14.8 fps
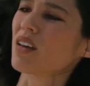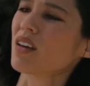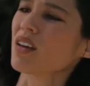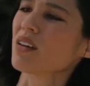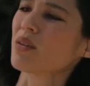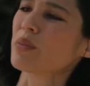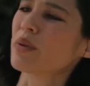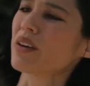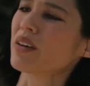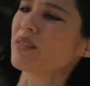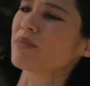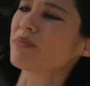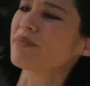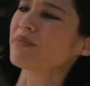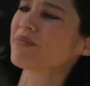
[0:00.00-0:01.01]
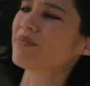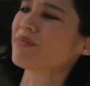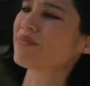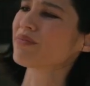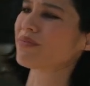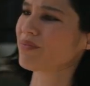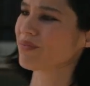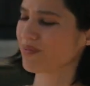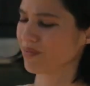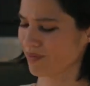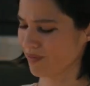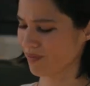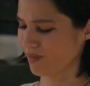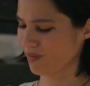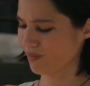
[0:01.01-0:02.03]
related, or is this just a
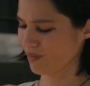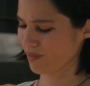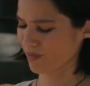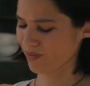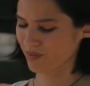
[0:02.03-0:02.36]
coincidence?